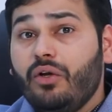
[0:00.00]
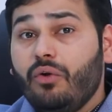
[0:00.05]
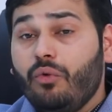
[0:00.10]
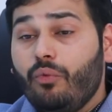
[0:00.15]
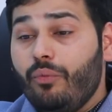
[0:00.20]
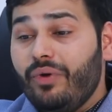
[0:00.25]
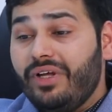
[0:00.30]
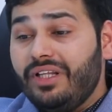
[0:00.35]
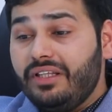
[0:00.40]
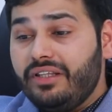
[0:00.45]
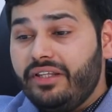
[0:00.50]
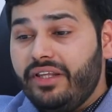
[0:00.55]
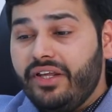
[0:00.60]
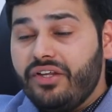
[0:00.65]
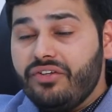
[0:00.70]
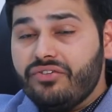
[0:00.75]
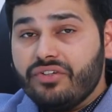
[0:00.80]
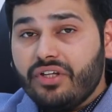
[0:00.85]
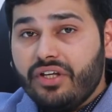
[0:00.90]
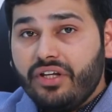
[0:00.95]
When
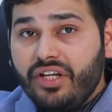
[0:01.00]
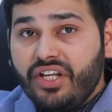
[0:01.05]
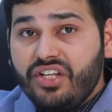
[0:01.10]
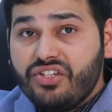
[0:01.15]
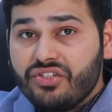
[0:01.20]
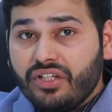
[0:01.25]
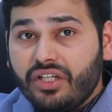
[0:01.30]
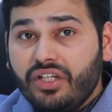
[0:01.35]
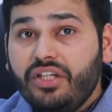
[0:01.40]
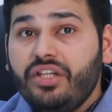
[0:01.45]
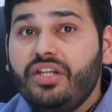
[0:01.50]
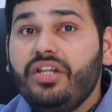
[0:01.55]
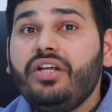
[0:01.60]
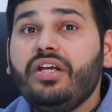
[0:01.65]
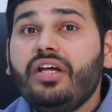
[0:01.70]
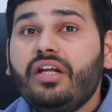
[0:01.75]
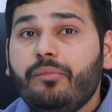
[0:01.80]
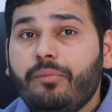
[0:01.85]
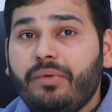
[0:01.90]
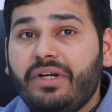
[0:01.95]
things reach
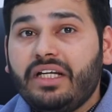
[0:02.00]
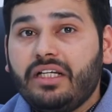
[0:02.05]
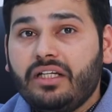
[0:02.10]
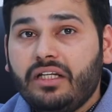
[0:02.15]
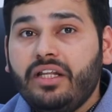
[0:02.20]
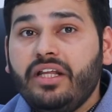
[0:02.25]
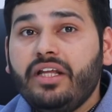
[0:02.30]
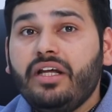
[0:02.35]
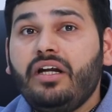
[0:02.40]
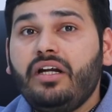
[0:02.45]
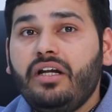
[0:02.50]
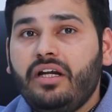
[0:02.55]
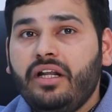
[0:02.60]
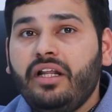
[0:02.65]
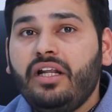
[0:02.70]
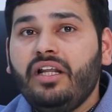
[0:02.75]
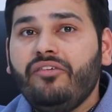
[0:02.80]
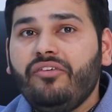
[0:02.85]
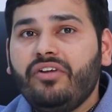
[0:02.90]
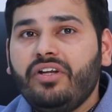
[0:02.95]
near
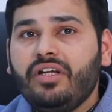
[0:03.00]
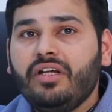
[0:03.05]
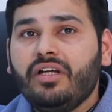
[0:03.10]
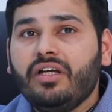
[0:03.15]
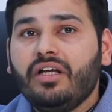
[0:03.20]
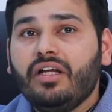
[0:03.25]
delivery,